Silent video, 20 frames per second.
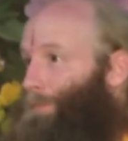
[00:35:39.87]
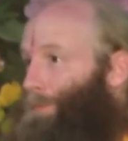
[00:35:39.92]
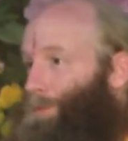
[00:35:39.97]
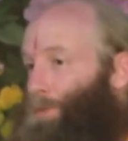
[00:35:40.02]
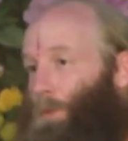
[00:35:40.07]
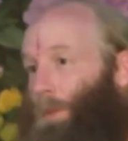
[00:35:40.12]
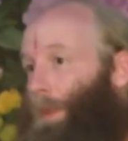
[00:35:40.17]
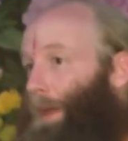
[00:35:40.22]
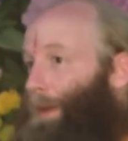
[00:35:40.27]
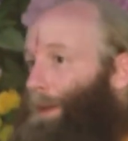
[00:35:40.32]

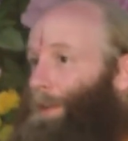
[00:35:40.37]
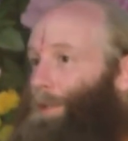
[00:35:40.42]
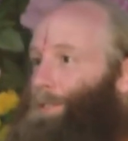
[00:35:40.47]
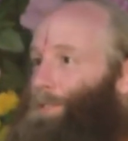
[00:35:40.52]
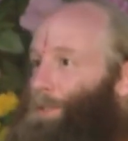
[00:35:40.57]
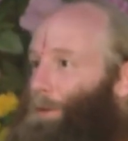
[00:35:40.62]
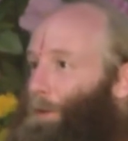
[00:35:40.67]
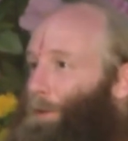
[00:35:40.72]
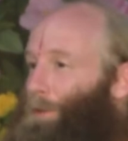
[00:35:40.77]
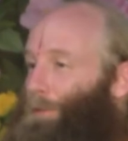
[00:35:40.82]
So then I'll
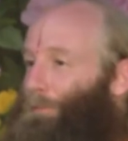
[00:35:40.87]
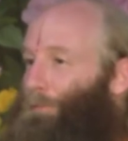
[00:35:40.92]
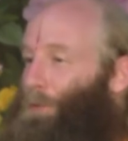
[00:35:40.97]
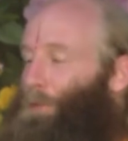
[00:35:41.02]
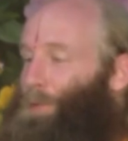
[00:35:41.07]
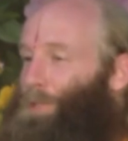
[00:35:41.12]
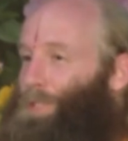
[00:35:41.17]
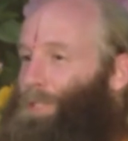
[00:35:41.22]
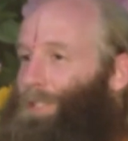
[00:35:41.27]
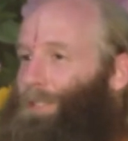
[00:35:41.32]
start
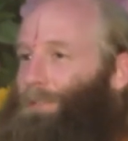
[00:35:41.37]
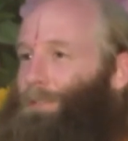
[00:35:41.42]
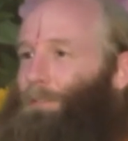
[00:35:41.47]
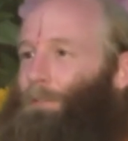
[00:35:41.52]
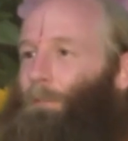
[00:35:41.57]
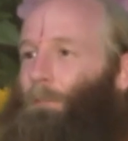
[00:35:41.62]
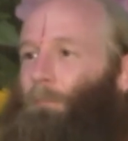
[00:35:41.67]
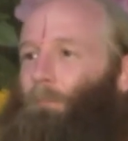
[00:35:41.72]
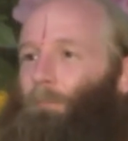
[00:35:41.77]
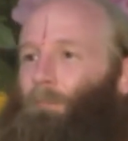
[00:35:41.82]

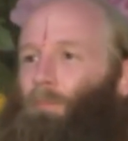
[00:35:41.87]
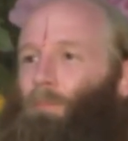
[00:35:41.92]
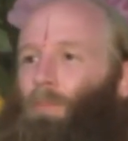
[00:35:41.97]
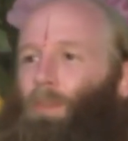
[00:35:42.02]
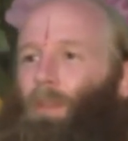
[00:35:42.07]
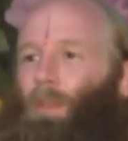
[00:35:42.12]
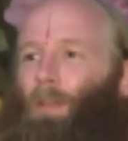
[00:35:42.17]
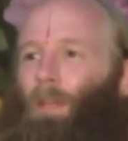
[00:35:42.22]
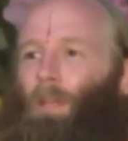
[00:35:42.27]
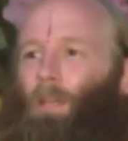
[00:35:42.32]
devotion.
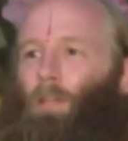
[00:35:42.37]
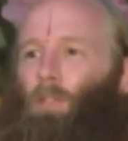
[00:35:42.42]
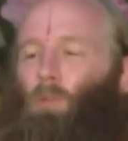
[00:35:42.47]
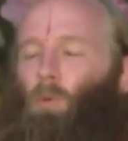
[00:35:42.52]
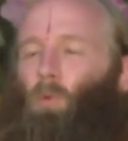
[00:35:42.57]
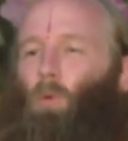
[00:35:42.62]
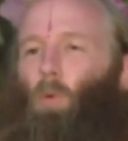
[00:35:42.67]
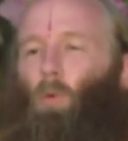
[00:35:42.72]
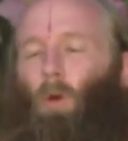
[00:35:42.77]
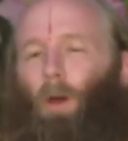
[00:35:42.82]

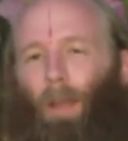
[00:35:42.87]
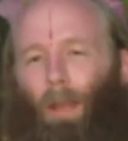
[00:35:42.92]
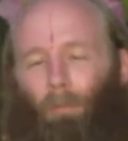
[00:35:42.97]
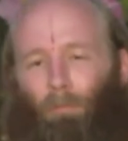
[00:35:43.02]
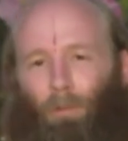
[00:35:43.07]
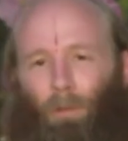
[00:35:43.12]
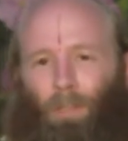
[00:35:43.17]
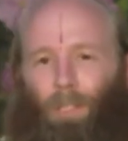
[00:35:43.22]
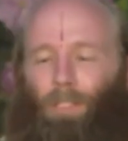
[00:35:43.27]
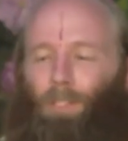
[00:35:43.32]
So
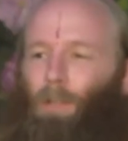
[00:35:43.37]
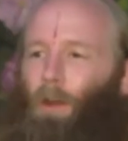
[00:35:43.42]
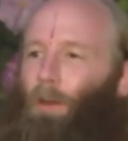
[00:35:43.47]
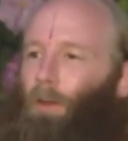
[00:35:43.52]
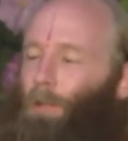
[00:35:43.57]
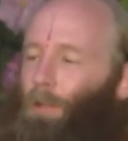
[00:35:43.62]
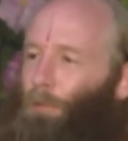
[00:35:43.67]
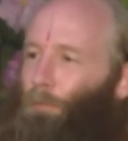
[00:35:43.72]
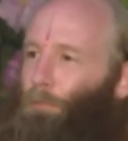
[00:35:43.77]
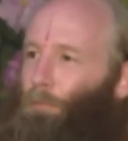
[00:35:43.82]
whatever is
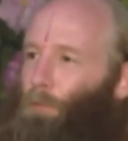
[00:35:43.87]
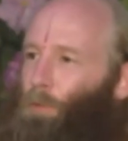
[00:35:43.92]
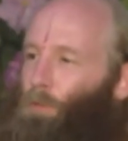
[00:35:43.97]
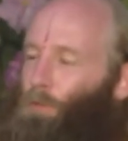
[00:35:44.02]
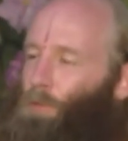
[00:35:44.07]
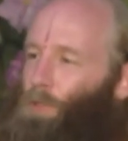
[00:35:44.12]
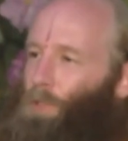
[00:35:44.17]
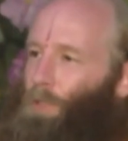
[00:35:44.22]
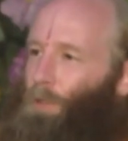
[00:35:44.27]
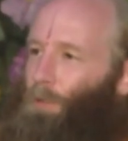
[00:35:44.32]
our
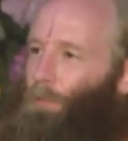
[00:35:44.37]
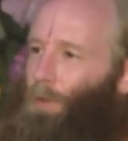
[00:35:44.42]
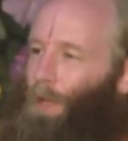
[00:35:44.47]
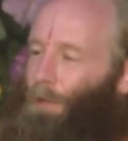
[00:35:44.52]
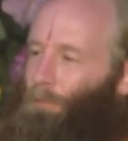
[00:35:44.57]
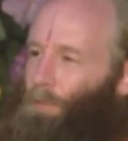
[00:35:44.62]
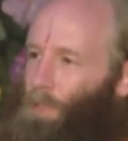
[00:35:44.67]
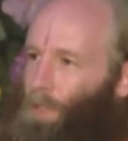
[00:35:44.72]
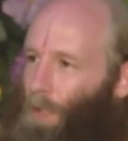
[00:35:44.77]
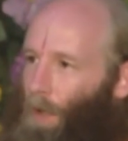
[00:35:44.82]
confusion, we
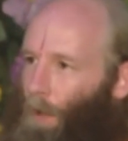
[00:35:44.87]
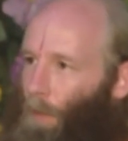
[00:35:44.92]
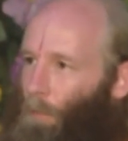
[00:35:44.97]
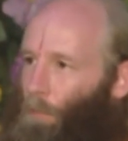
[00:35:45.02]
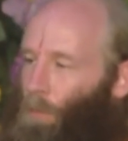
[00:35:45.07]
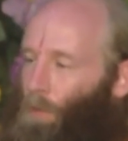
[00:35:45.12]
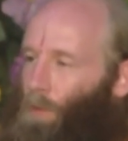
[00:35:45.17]
have some